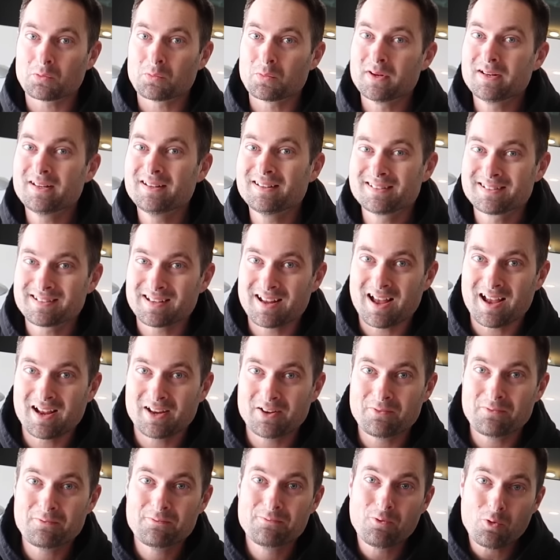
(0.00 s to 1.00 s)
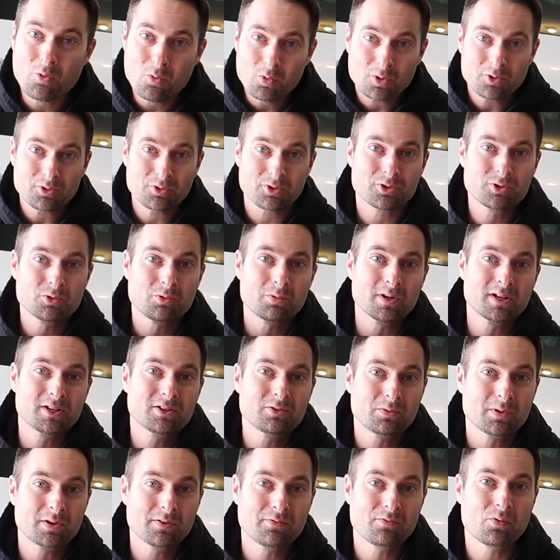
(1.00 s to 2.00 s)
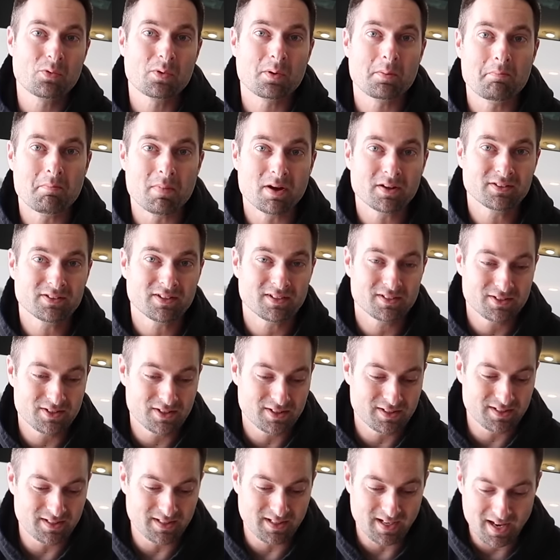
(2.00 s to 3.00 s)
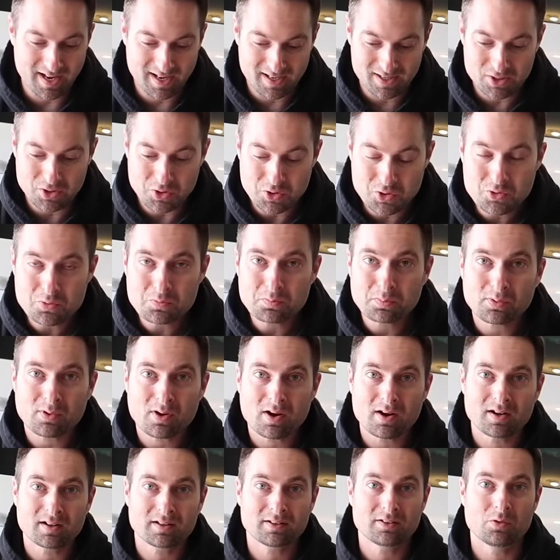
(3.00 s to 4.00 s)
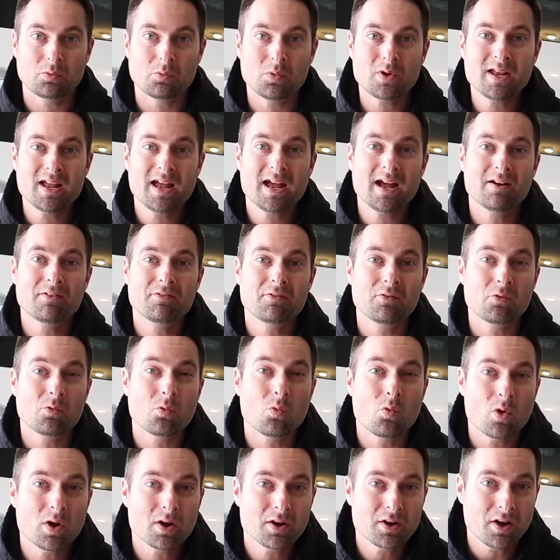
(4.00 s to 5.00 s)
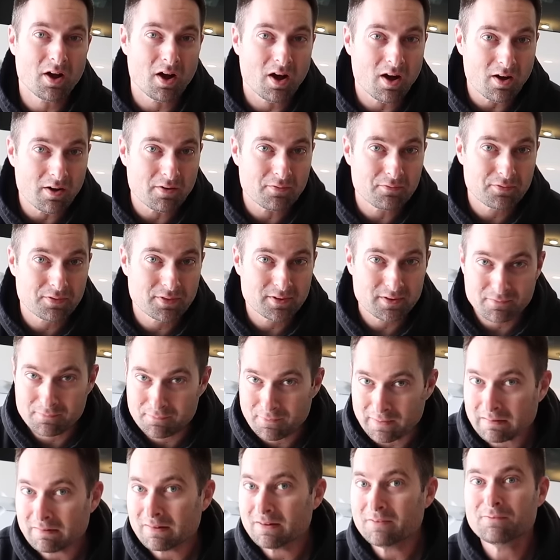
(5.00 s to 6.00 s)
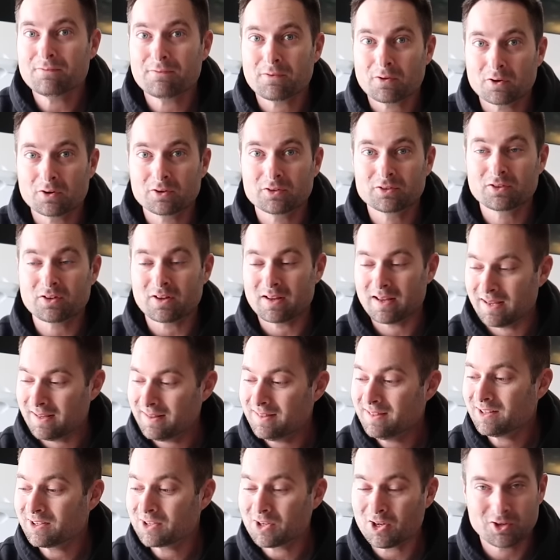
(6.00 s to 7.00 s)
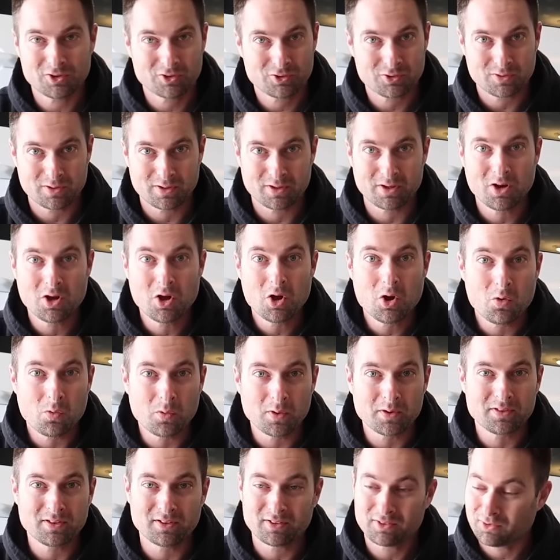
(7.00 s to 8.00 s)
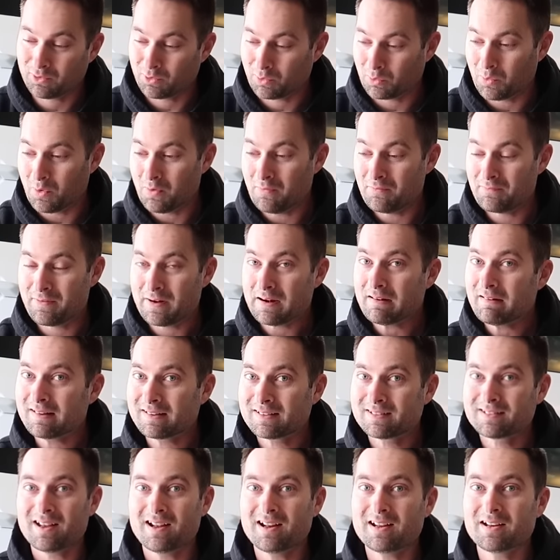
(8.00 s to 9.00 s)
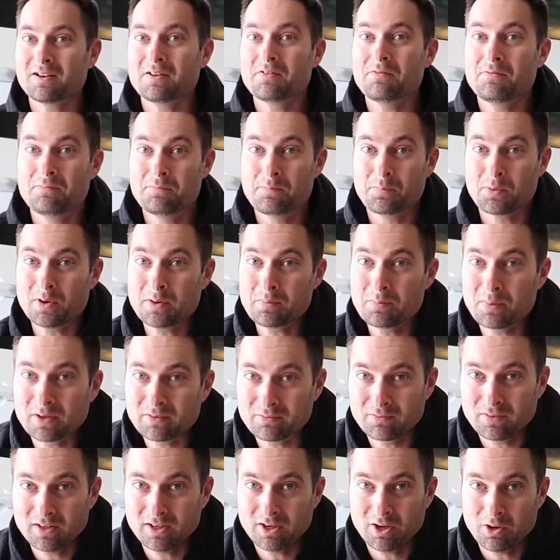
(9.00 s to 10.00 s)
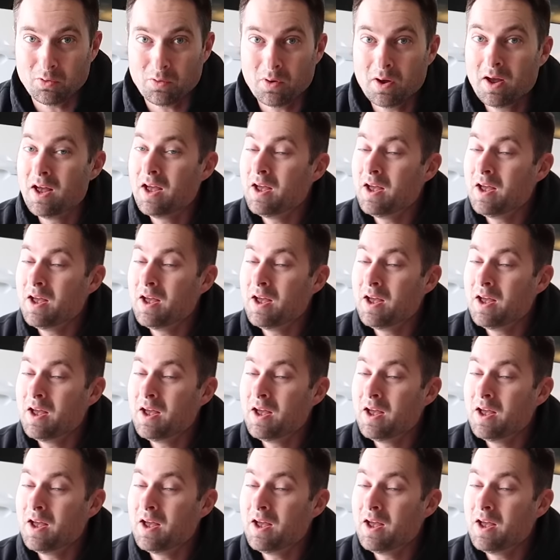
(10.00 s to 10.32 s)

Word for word: redesigned for the 2024 Mustang GT, a new product, and we have one of the very first in the country with this. So very exciting, pretty big video.